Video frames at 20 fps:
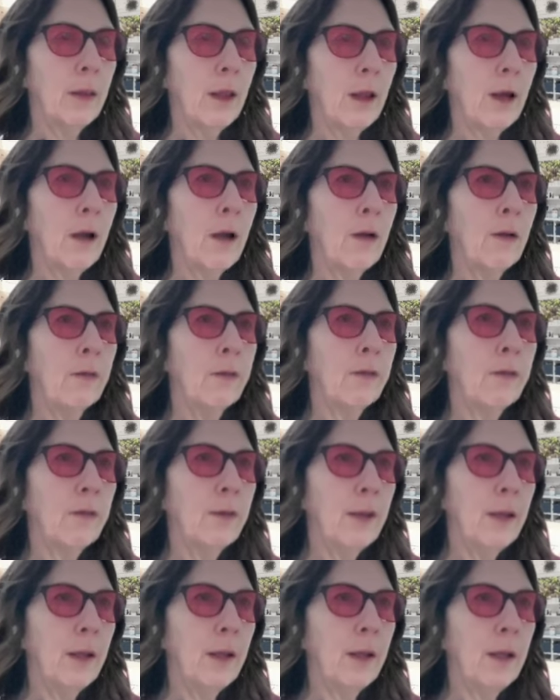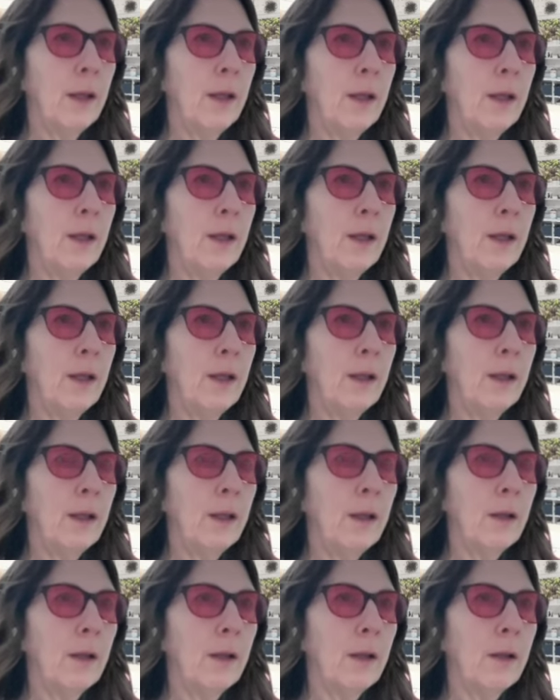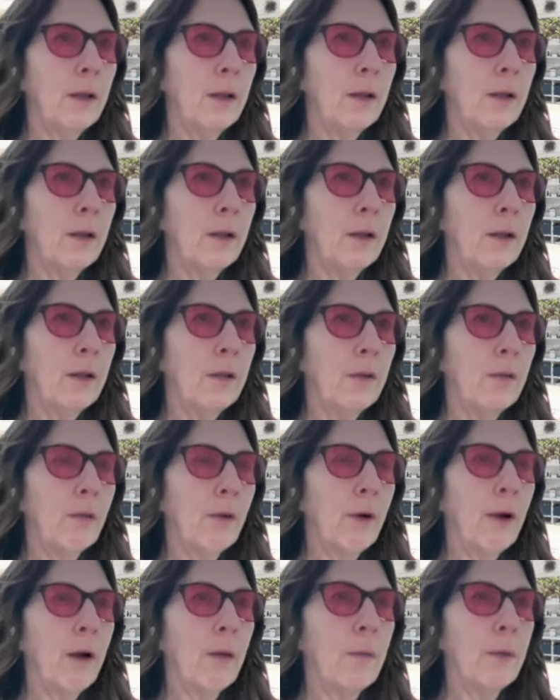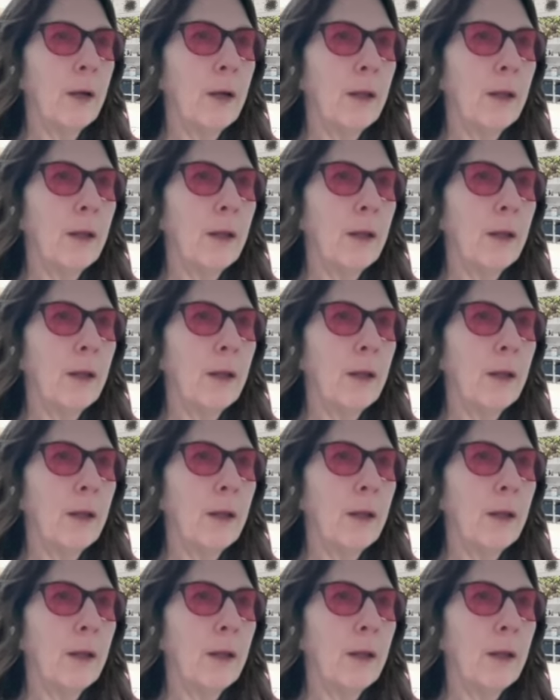I'll see throughout